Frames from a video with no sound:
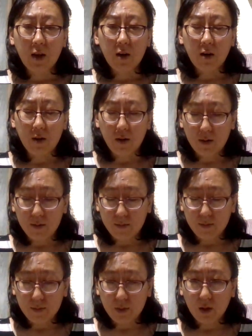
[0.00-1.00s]

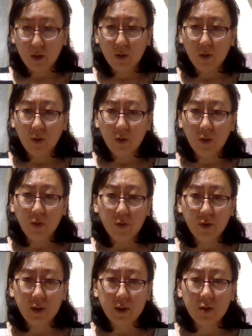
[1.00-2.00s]

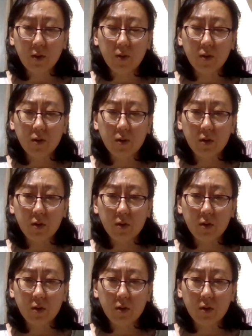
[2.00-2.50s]
Ovaries or